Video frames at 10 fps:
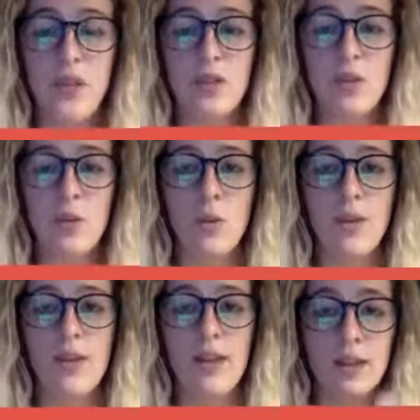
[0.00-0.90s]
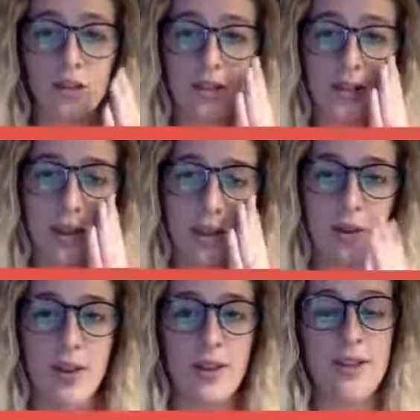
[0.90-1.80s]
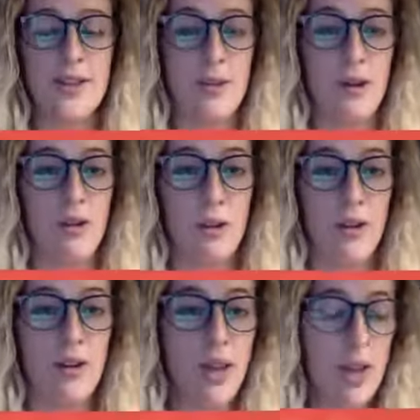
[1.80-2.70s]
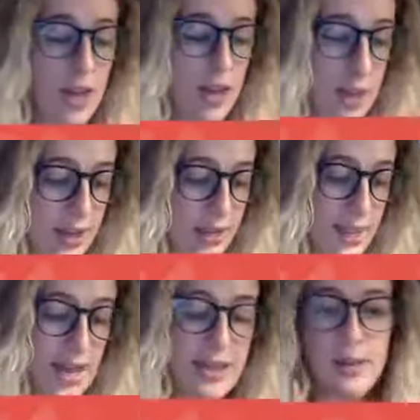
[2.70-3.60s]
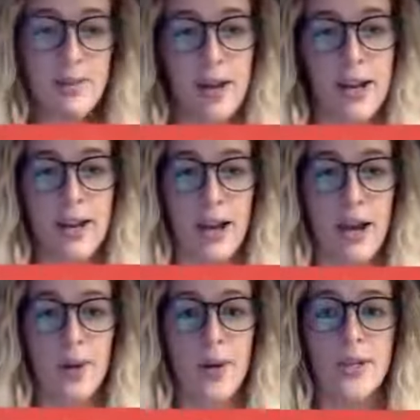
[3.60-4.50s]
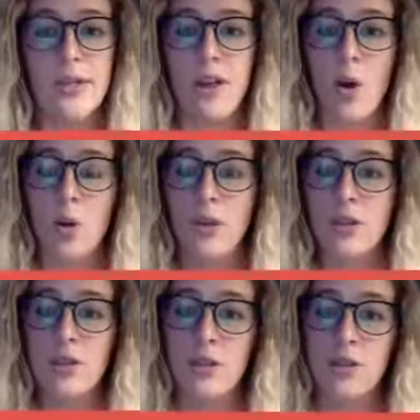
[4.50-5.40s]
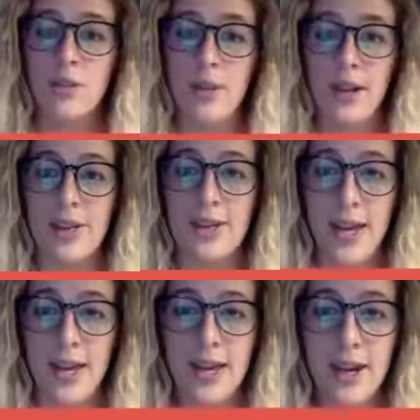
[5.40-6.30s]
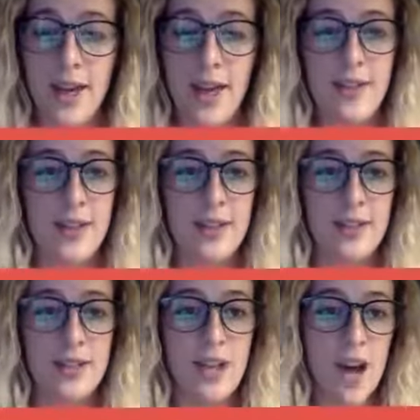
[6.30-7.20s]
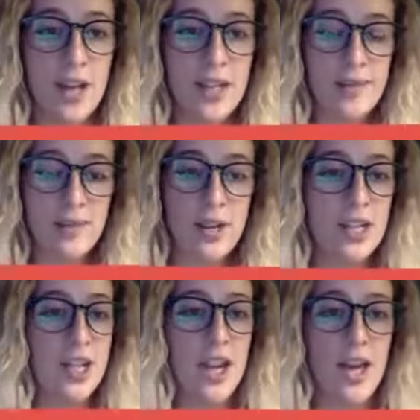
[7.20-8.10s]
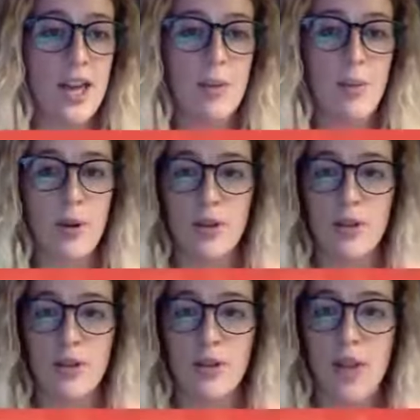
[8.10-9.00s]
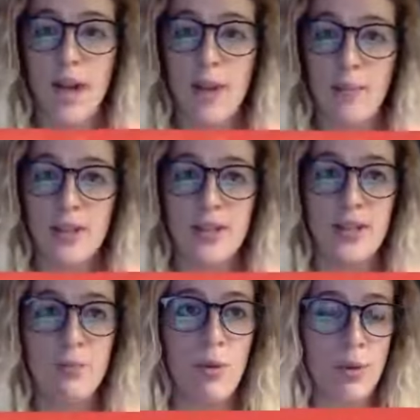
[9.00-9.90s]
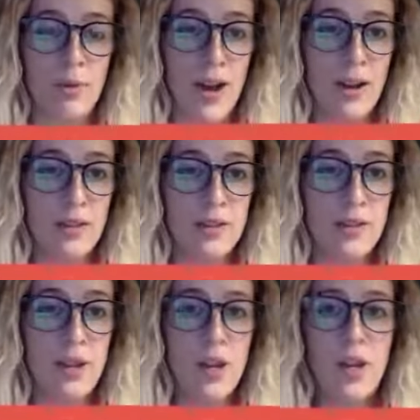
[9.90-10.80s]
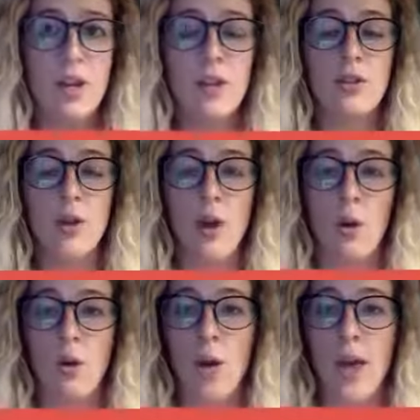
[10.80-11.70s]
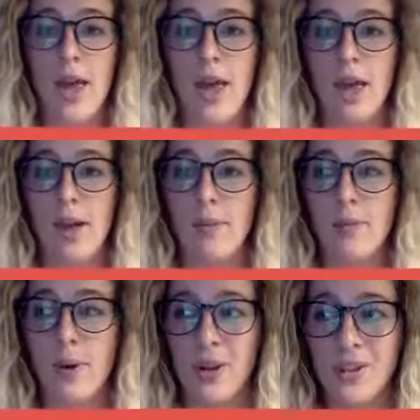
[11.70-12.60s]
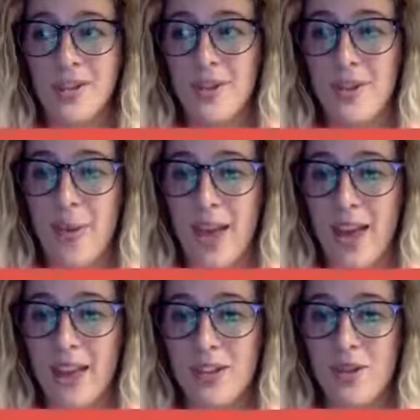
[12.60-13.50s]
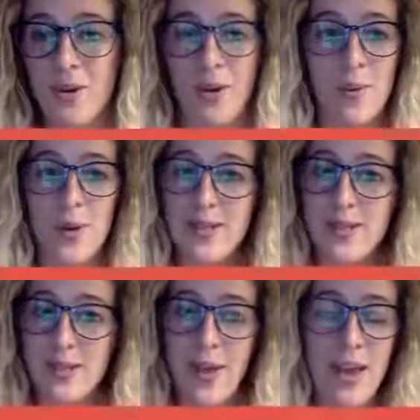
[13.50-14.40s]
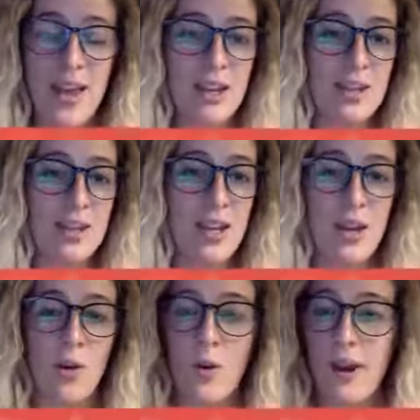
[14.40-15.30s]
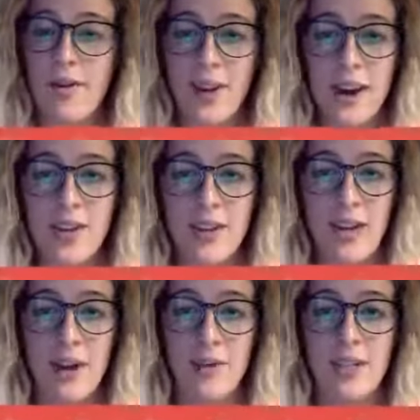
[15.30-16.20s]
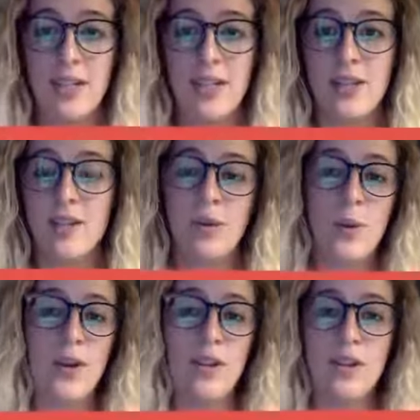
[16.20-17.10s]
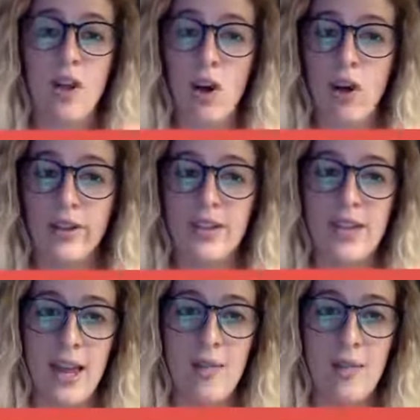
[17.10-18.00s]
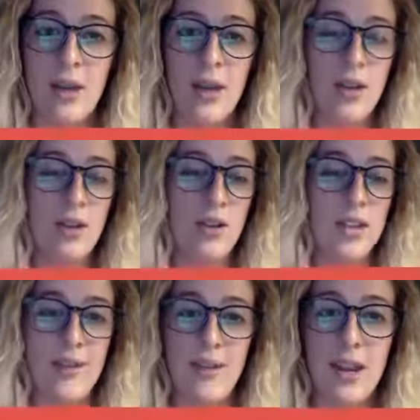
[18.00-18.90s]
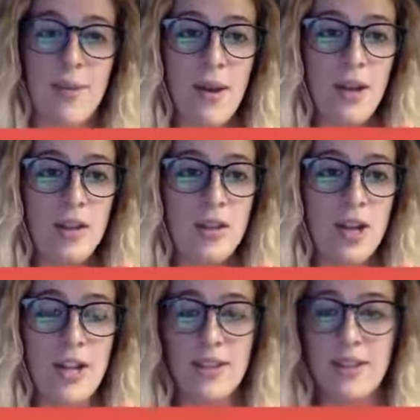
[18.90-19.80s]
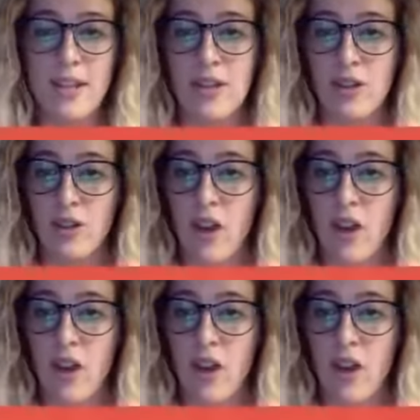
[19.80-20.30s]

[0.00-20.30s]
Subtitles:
So one of the interesting, unique things about Twitter is, as of right now, it's the only social media site that does not differentiate personal and business profiles. So a personal page or a business page, whatever kind of account it is on Twitter, it's all the same. You just have an email address, that's your